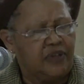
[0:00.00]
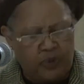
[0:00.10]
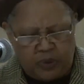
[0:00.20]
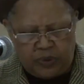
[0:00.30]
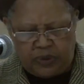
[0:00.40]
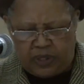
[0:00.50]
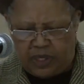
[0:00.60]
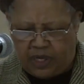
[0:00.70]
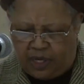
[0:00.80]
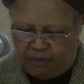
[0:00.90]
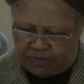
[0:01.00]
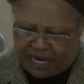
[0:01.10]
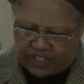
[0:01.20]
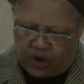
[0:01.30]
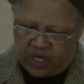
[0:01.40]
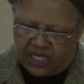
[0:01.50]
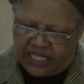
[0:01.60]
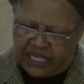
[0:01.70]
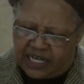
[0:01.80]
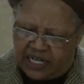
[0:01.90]
You know, Ms. MacDonald
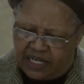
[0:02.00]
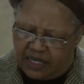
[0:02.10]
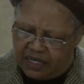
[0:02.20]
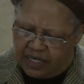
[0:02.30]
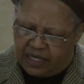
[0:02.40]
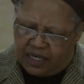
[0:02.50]
in her